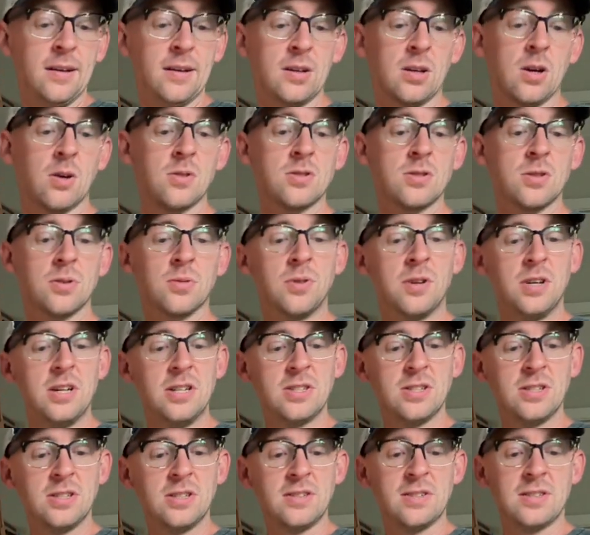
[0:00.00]
Coastal
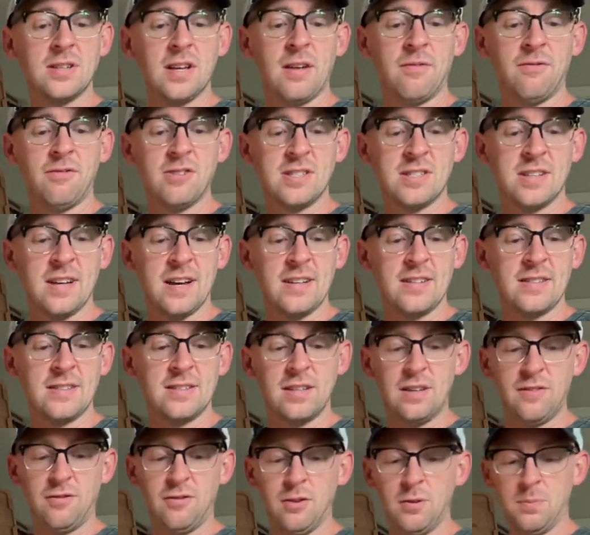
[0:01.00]
regions emphasize
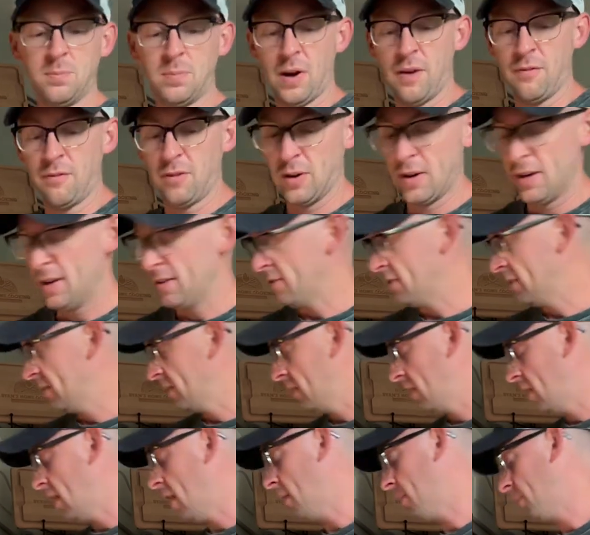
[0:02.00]
seafood
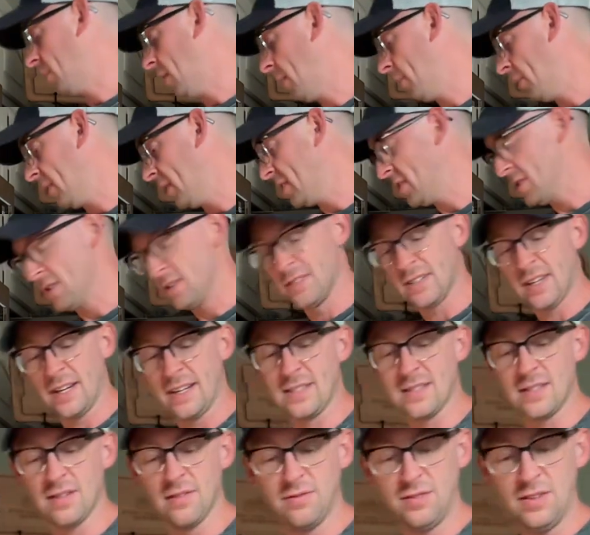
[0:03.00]
preparations
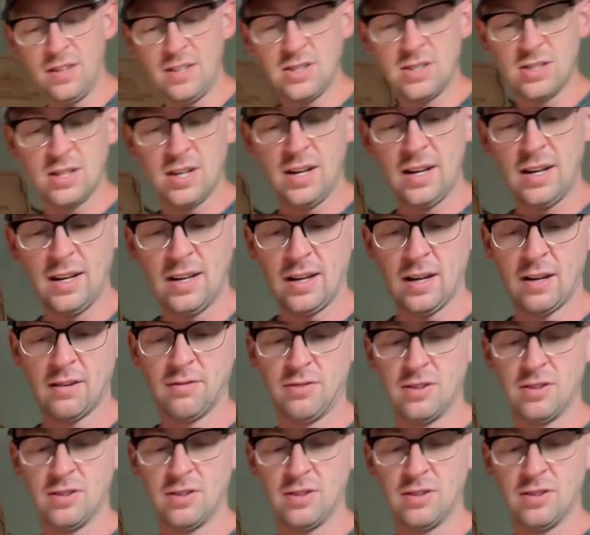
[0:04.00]
like ceviche and